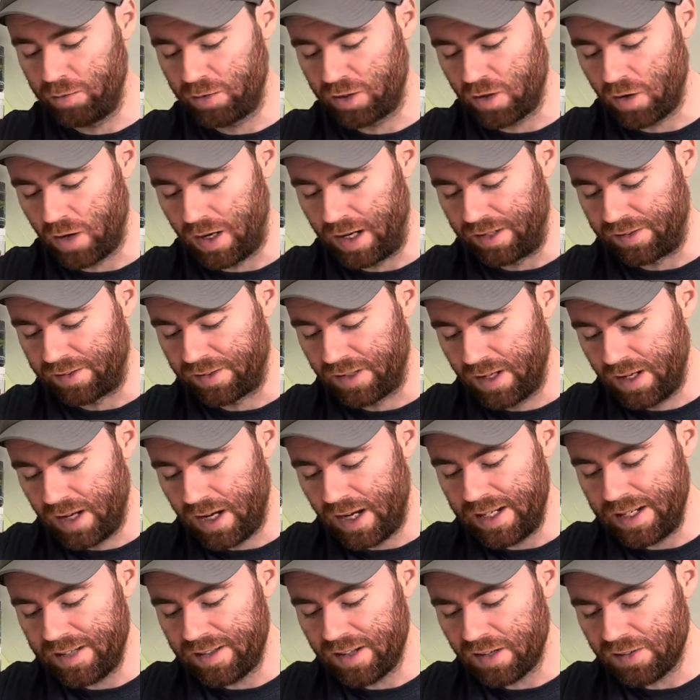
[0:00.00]
guys.
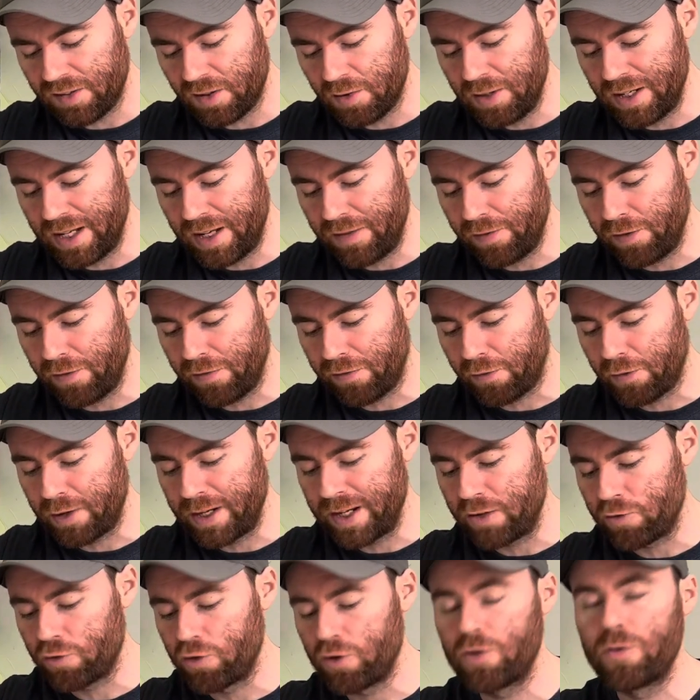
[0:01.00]
And it does only give you
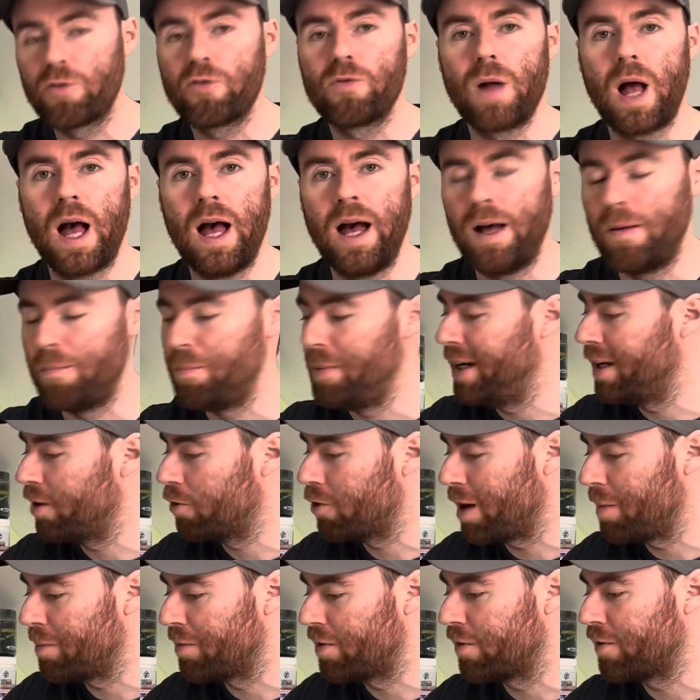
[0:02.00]
300
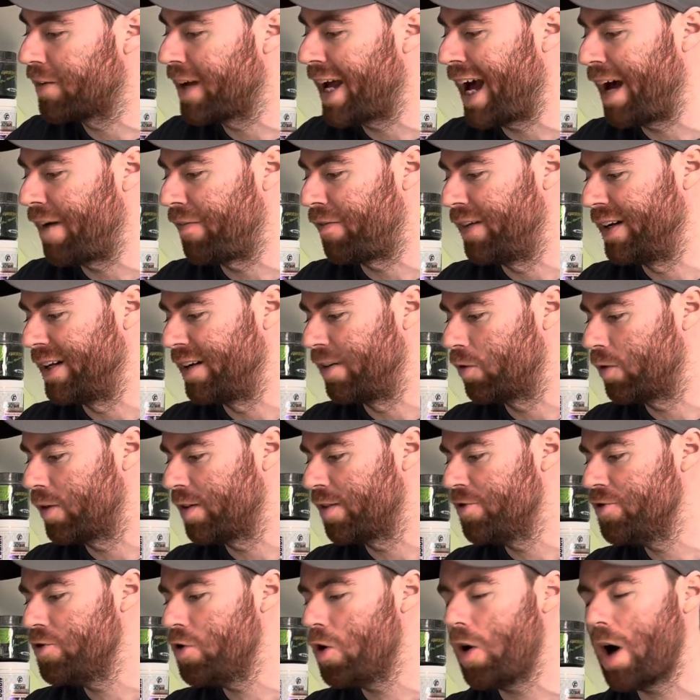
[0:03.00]
milligrams of caffeine, so
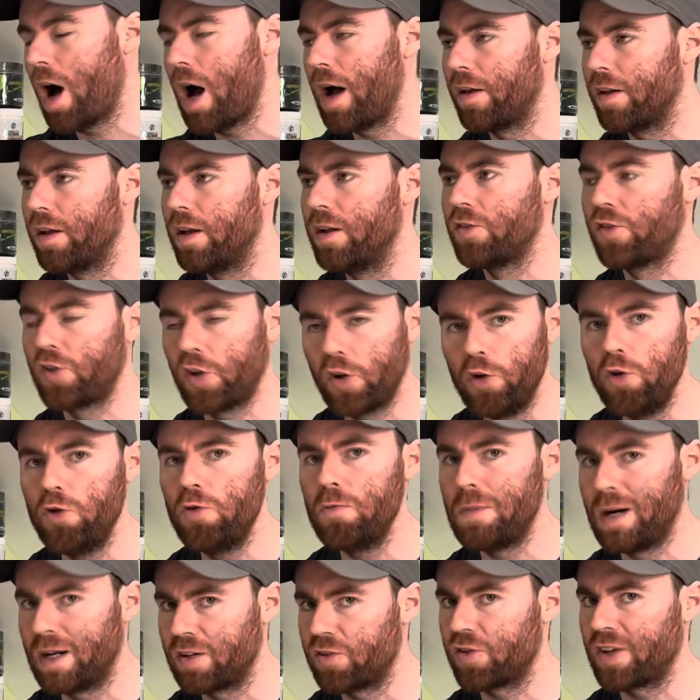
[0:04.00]
it's not too
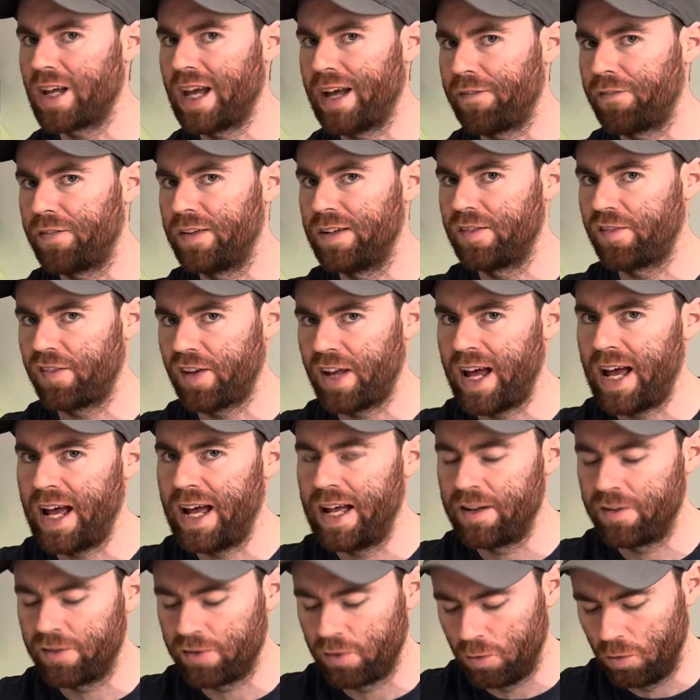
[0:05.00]
much caffeine to
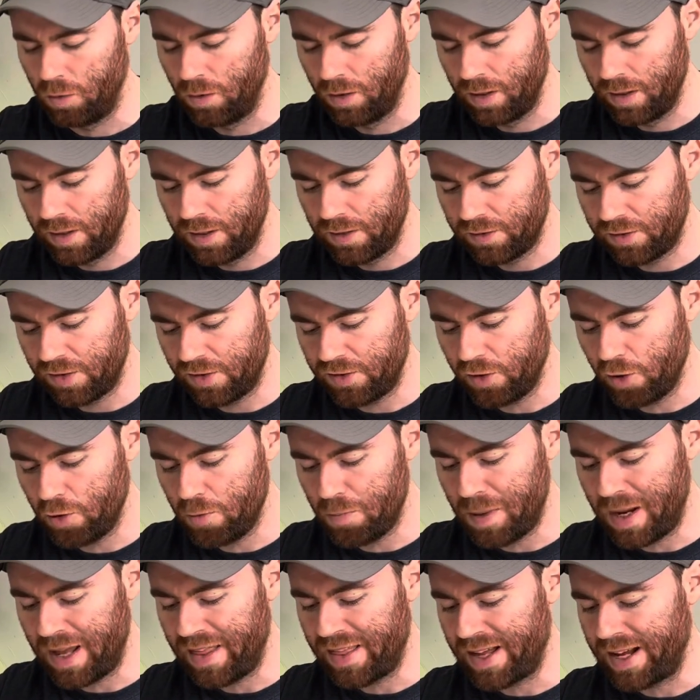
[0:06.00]
handle. So do
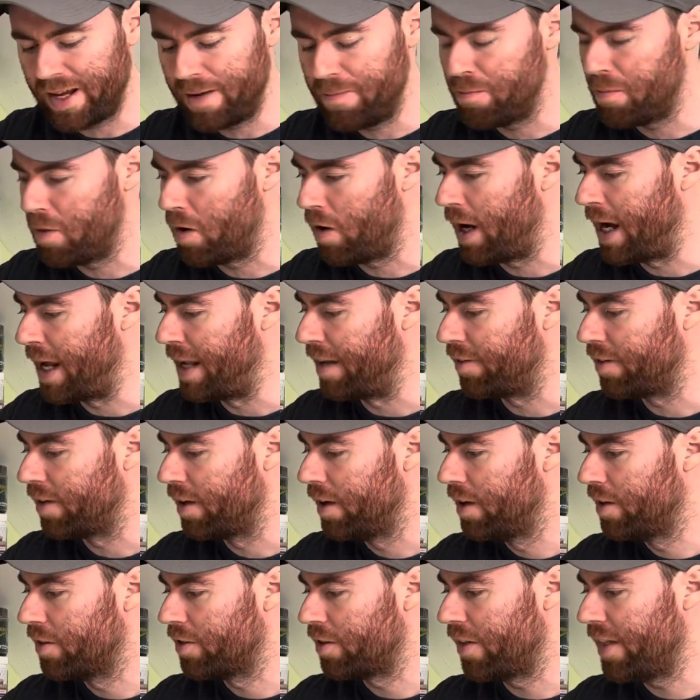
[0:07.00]
bear that in mind.
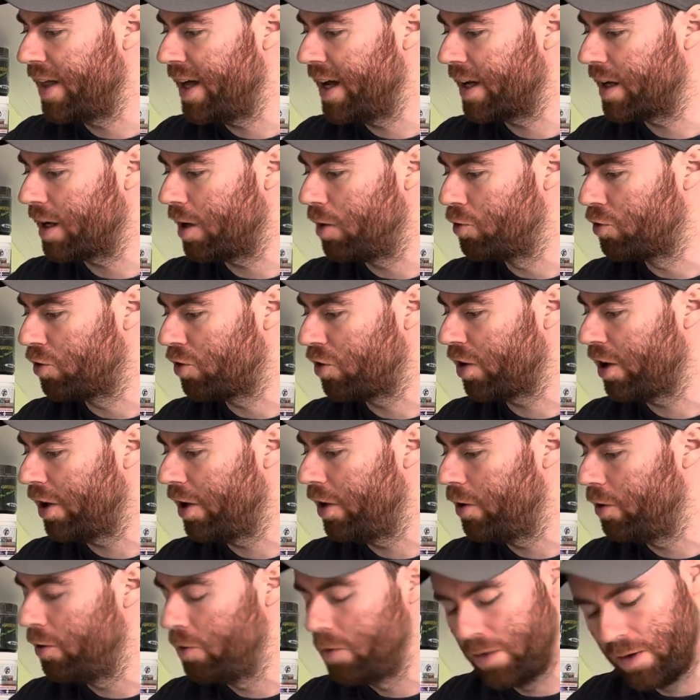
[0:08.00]
So there goes
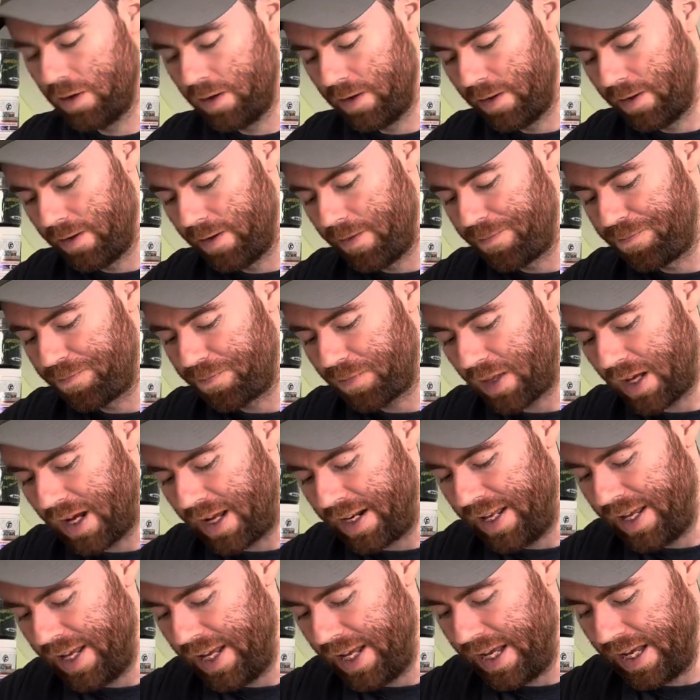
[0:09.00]
2,
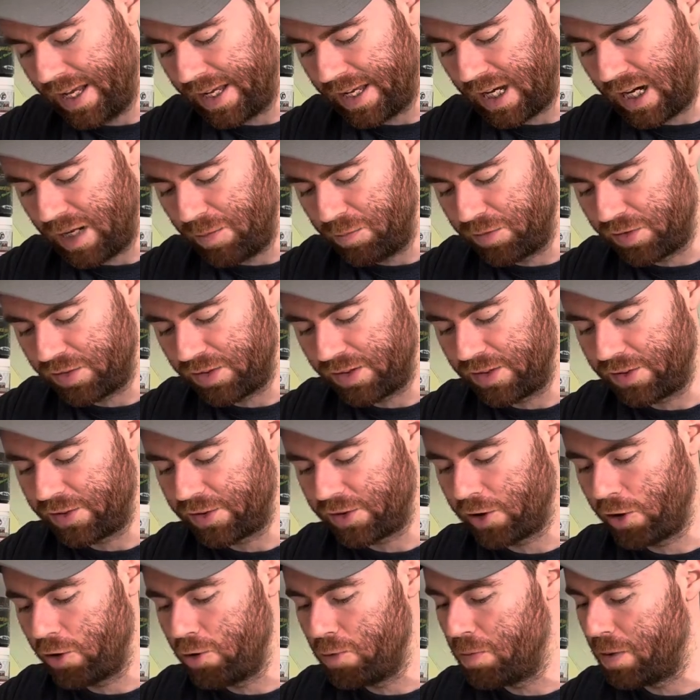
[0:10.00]
and here comes
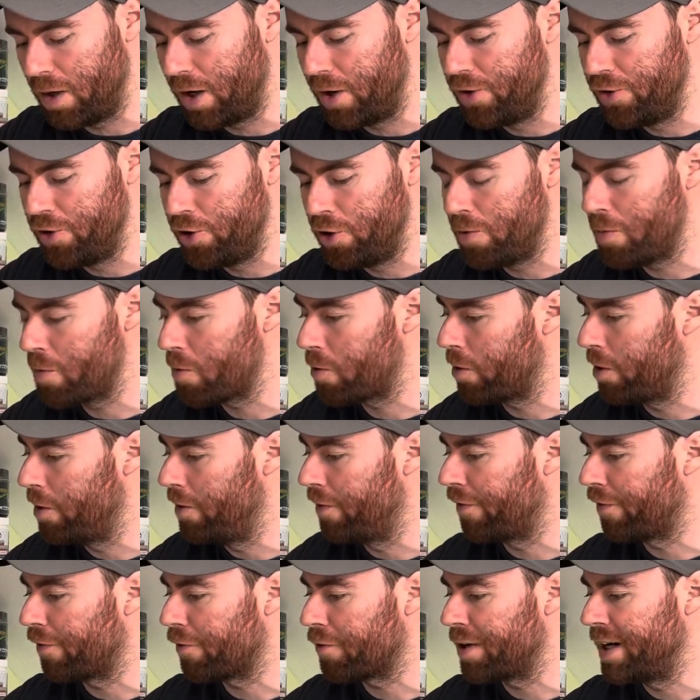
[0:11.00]
scoop numero
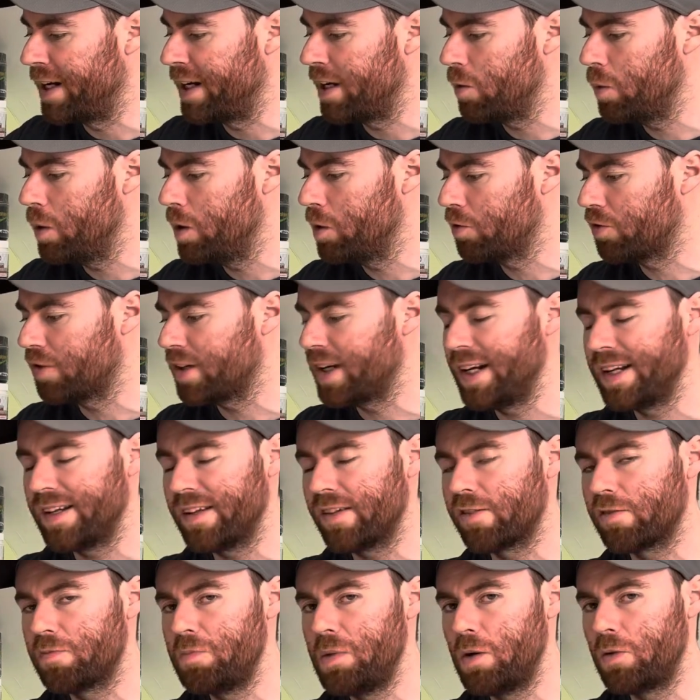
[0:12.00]
3. And I will say it
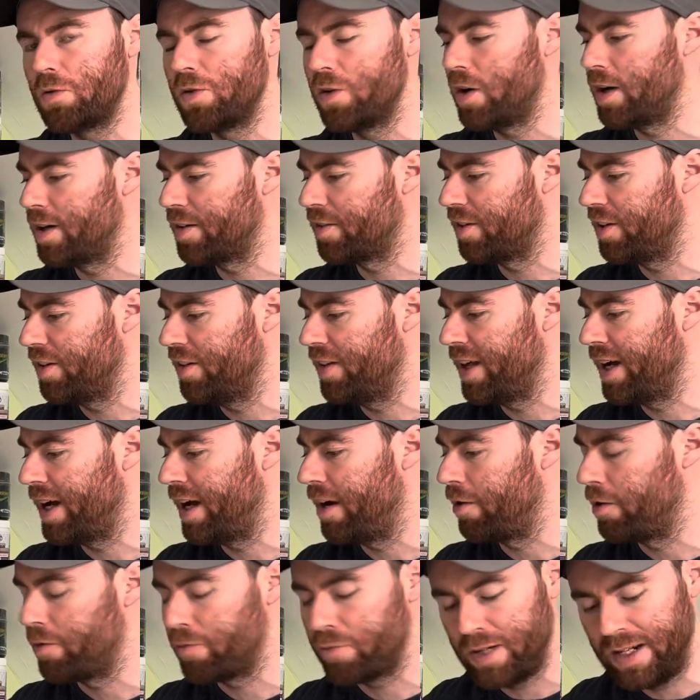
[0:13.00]
does smell nice in the
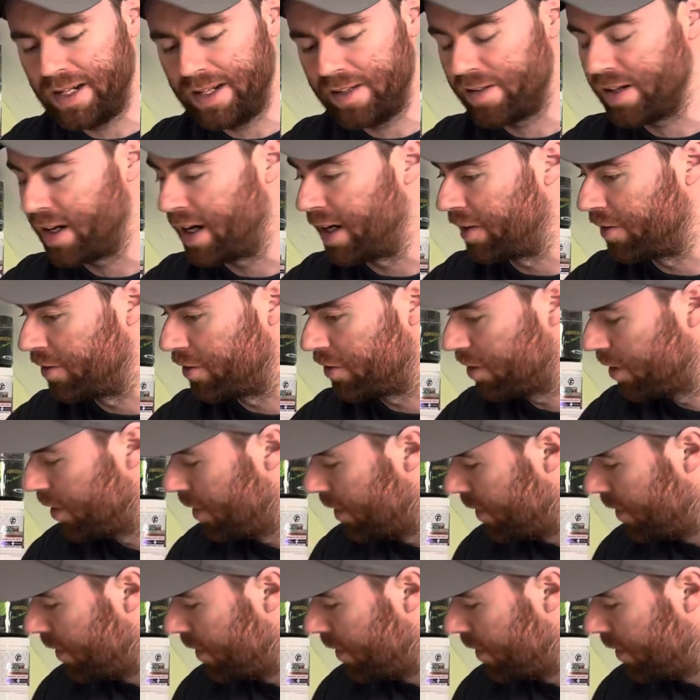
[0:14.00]
air, it really does.